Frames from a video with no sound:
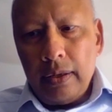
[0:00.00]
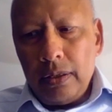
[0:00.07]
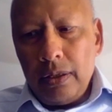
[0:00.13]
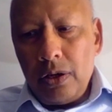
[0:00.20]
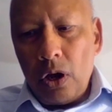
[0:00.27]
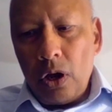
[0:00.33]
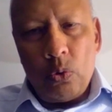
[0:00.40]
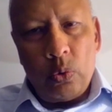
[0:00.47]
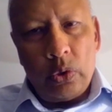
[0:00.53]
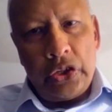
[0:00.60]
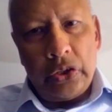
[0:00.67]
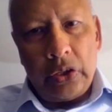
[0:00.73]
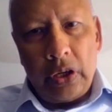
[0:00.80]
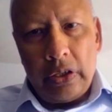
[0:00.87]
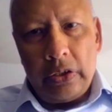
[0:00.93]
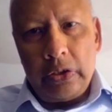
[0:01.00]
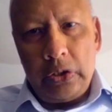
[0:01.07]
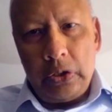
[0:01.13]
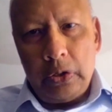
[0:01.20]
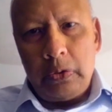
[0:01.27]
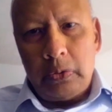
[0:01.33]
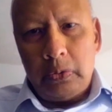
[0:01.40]
Know what you're going to
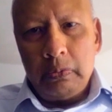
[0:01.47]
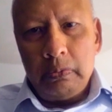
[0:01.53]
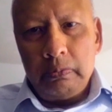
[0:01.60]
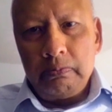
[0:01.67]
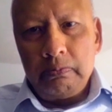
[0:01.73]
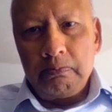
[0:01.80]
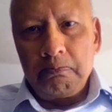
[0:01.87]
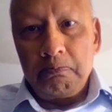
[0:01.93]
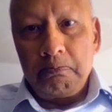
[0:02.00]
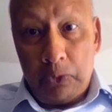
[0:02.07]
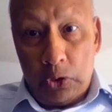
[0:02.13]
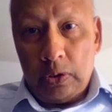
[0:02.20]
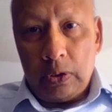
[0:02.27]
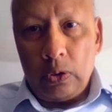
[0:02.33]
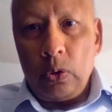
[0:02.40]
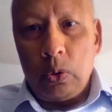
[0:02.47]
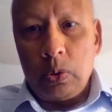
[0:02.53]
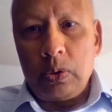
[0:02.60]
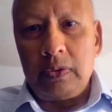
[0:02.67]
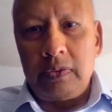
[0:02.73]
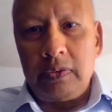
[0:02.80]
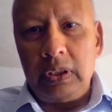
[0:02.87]
do during the
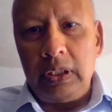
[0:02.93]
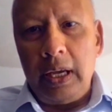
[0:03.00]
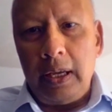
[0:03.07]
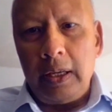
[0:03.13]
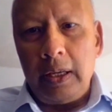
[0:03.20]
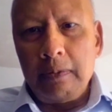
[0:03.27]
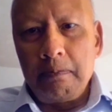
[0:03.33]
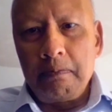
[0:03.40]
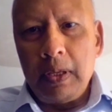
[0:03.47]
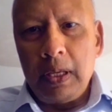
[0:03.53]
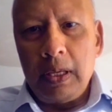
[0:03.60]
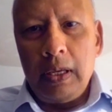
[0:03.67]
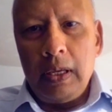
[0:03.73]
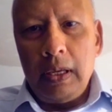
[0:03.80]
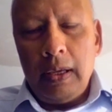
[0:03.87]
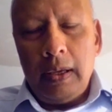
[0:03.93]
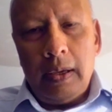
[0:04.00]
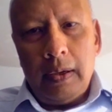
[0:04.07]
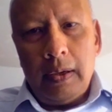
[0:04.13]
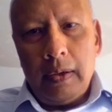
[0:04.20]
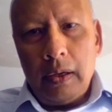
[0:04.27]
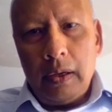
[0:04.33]
course of the day.
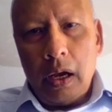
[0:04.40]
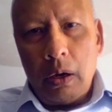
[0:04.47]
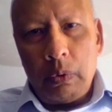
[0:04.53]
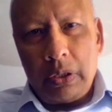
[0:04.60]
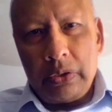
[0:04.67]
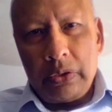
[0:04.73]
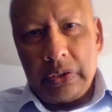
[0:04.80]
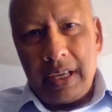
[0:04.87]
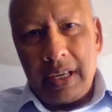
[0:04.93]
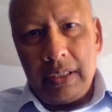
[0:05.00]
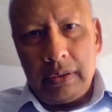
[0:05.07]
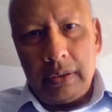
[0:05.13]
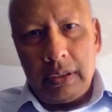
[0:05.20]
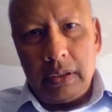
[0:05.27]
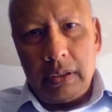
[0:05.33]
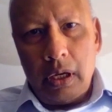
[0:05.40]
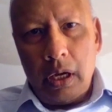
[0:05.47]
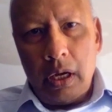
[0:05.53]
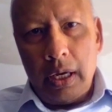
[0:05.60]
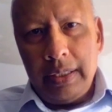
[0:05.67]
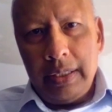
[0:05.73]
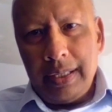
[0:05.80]
I won't say that
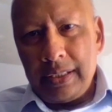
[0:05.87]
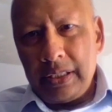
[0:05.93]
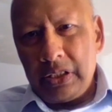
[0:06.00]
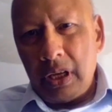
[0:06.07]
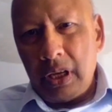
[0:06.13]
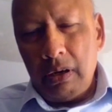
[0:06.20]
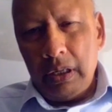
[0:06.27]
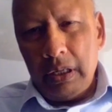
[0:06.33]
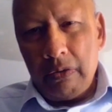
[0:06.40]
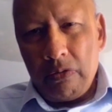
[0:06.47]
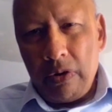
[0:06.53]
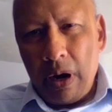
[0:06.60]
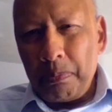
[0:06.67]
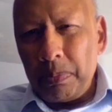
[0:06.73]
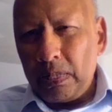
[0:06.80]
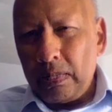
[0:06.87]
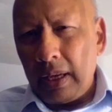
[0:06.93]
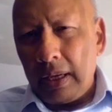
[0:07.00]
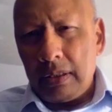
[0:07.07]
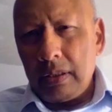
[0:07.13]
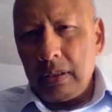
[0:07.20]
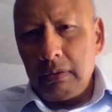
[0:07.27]
I necessarily
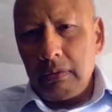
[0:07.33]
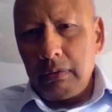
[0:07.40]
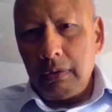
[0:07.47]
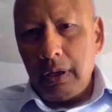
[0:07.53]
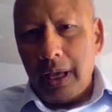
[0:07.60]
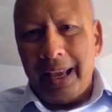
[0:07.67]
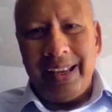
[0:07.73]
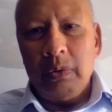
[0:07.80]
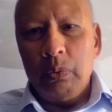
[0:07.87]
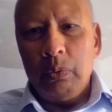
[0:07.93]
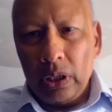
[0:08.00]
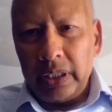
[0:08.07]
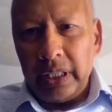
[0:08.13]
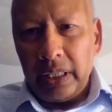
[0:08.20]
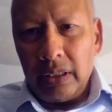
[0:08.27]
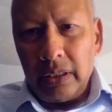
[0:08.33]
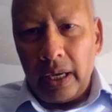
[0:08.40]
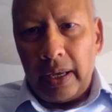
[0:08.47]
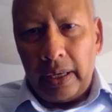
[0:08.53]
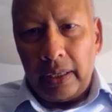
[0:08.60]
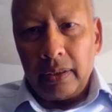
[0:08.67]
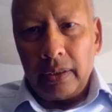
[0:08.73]
replicate a working
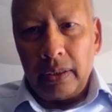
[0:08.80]
day,